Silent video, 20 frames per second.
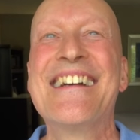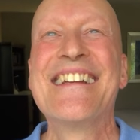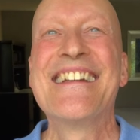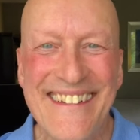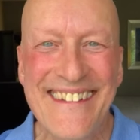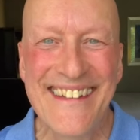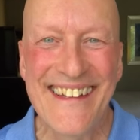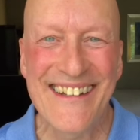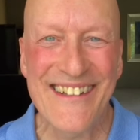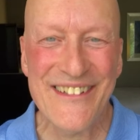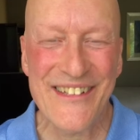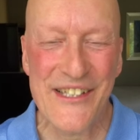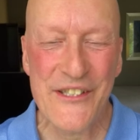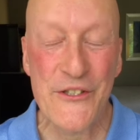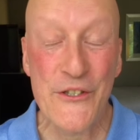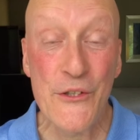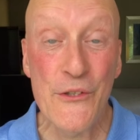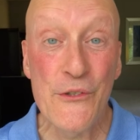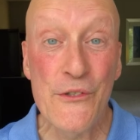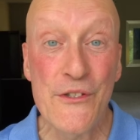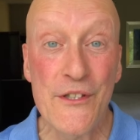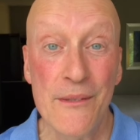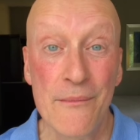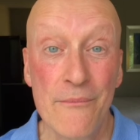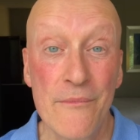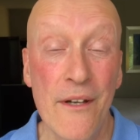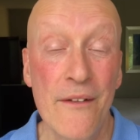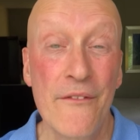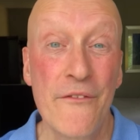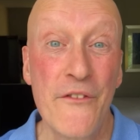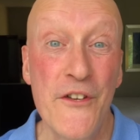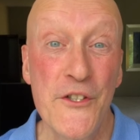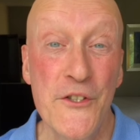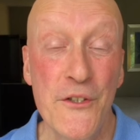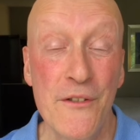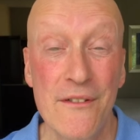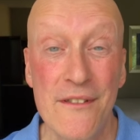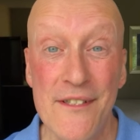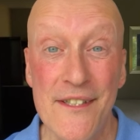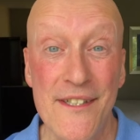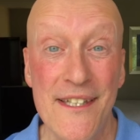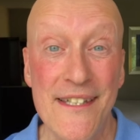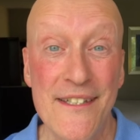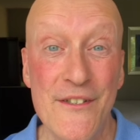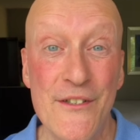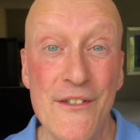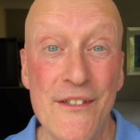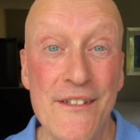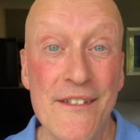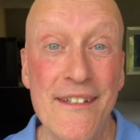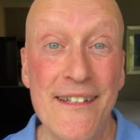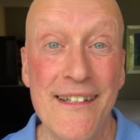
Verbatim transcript: Now let's use some visualization to